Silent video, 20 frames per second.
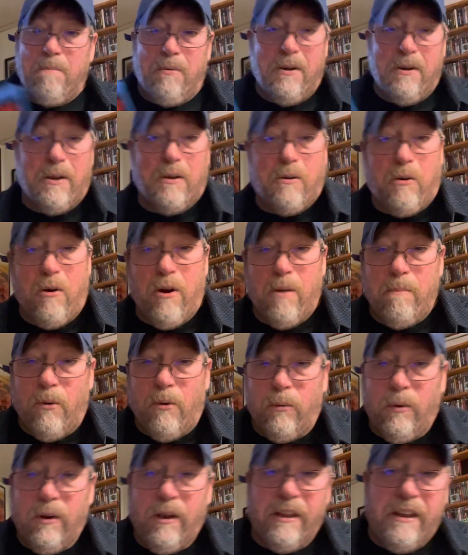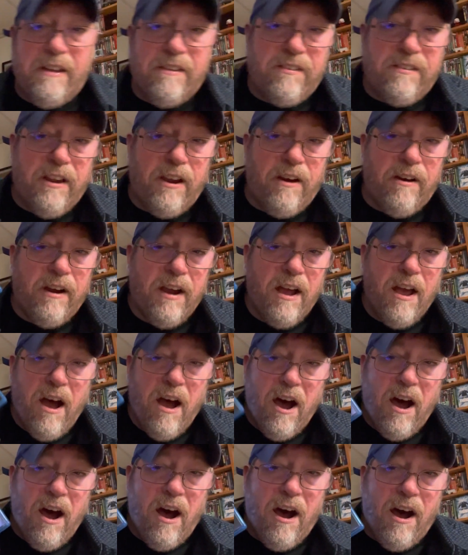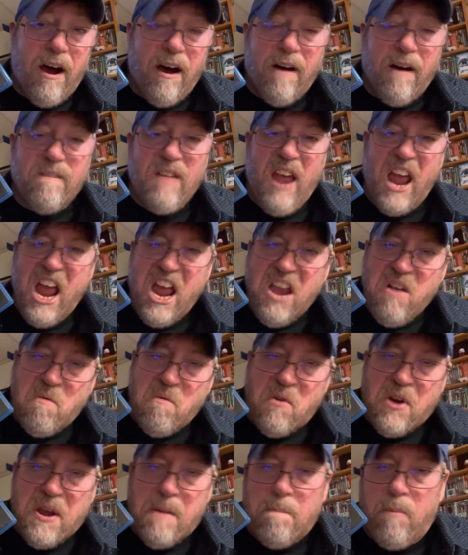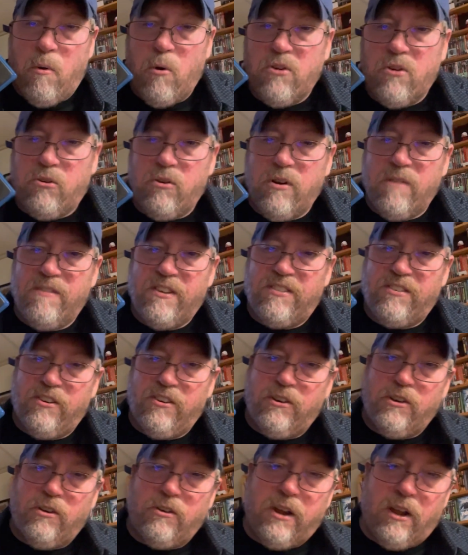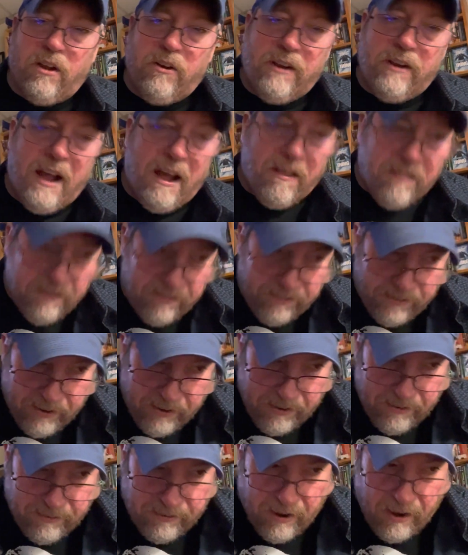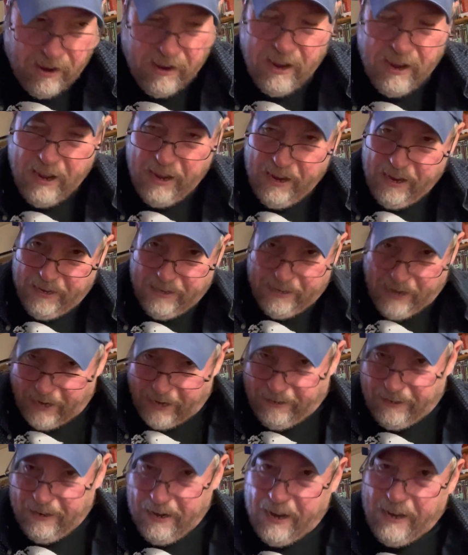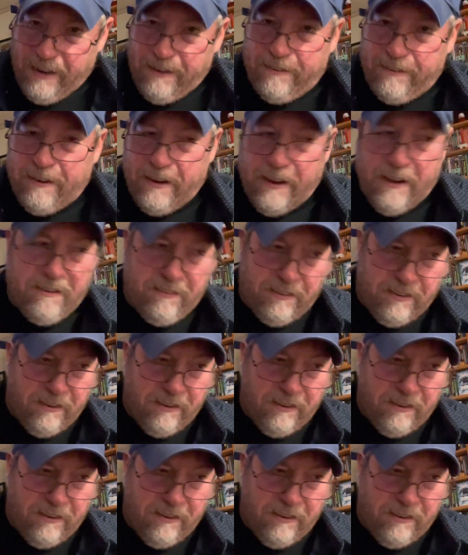incredible release here of Henry, Portrait of a Serial Killer. Now, this is 1986.